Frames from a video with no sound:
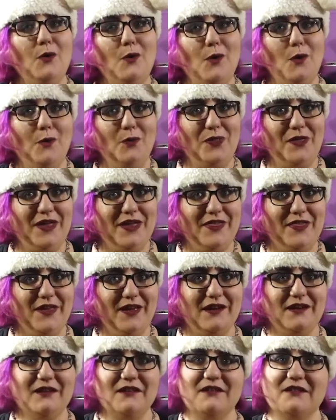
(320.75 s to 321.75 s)
Only
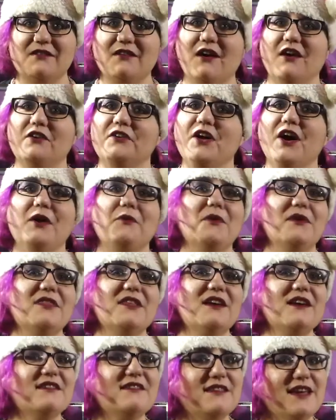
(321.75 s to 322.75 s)
things are not what
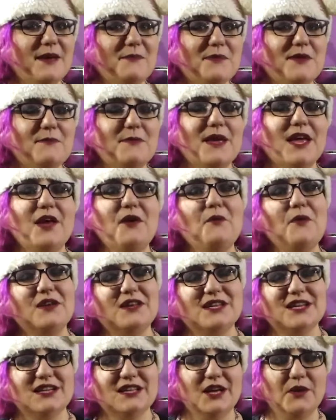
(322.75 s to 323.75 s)
they seem to be when
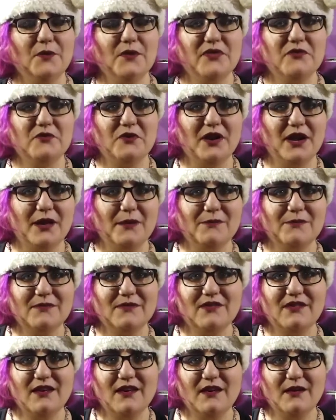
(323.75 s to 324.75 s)
dealing with
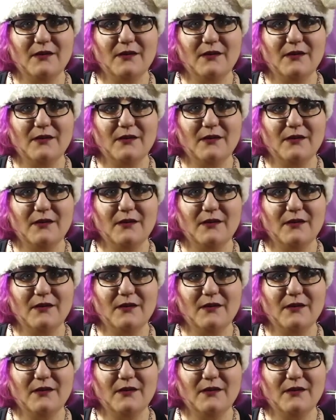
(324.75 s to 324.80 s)
dreams,